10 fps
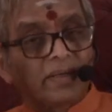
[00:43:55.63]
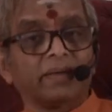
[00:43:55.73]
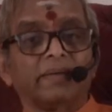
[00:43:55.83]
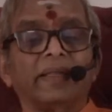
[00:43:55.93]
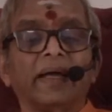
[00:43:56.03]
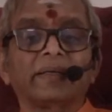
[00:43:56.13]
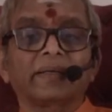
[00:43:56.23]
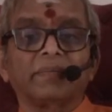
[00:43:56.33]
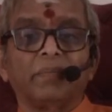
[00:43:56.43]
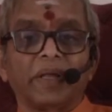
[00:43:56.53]
to that
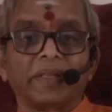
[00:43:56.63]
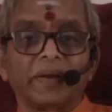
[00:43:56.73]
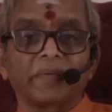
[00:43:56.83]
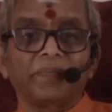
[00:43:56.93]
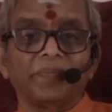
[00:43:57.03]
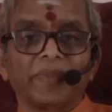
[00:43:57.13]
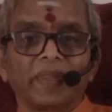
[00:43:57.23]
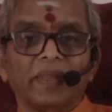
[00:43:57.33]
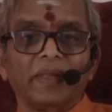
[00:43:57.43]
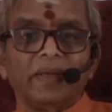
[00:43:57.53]
mother
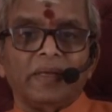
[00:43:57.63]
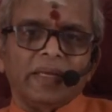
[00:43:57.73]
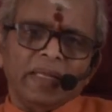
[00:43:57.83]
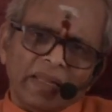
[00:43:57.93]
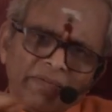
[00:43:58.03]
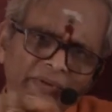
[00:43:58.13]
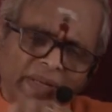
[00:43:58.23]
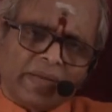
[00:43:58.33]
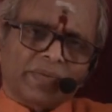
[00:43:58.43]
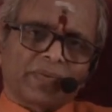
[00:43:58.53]
in
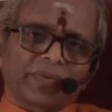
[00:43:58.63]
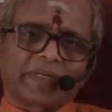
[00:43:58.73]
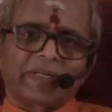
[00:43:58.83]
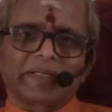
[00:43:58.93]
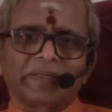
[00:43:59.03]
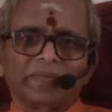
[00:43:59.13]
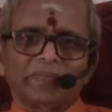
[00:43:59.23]
every association.